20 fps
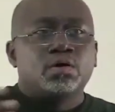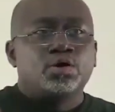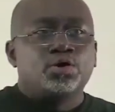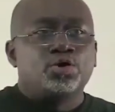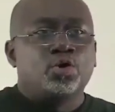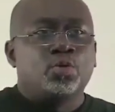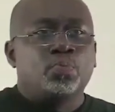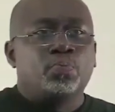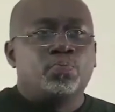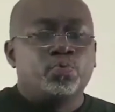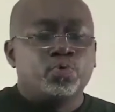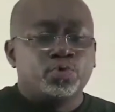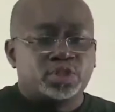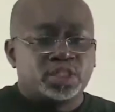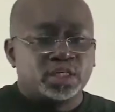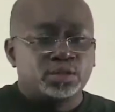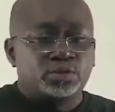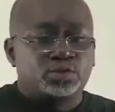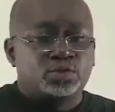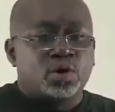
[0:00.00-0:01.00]
you're
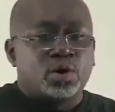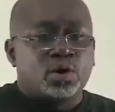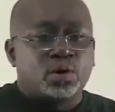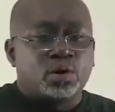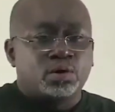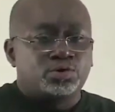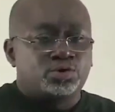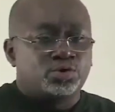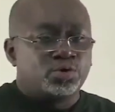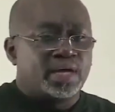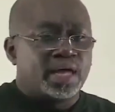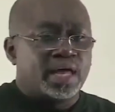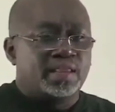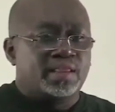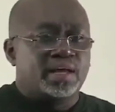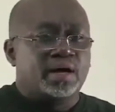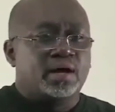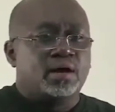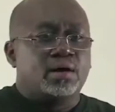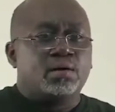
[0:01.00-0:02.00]
putting all
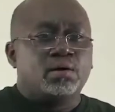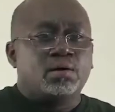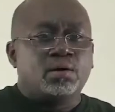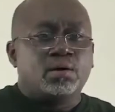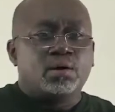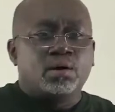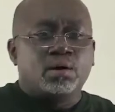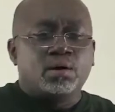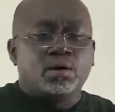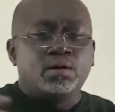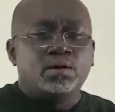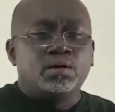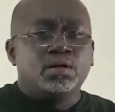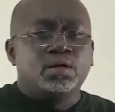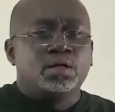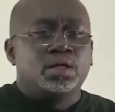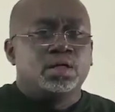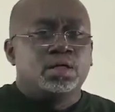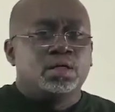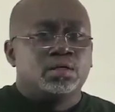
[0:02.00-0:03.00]
together all
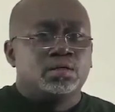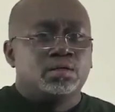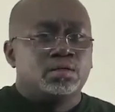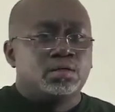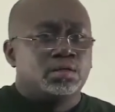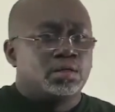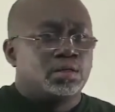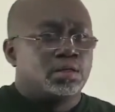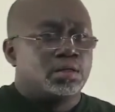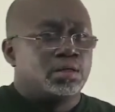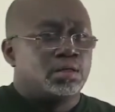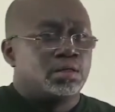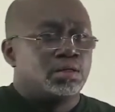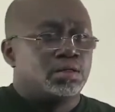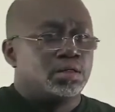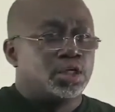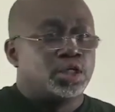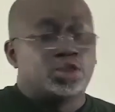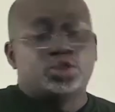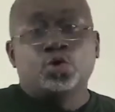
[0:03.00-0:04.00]

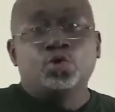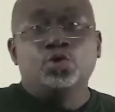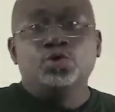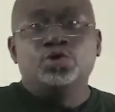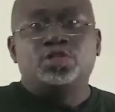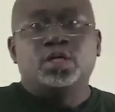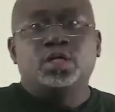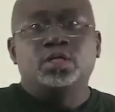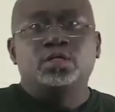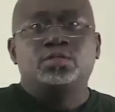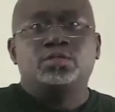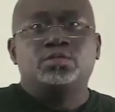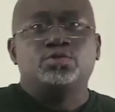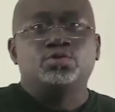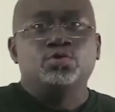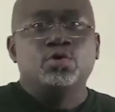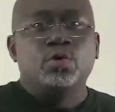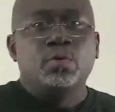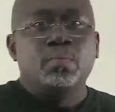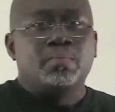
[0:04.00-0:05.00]
the solutions
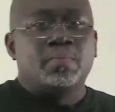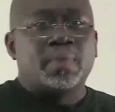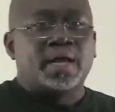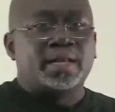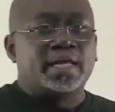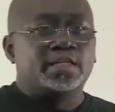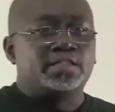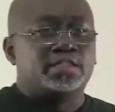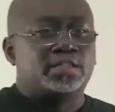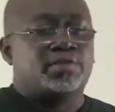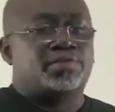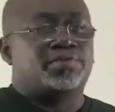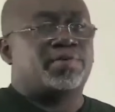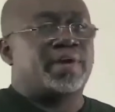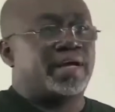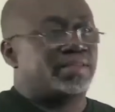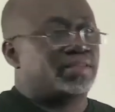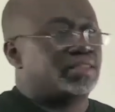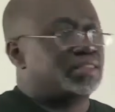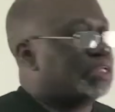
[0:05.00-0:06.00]
to manage
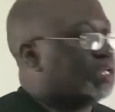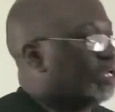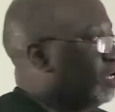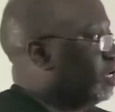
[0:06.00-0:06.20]
threats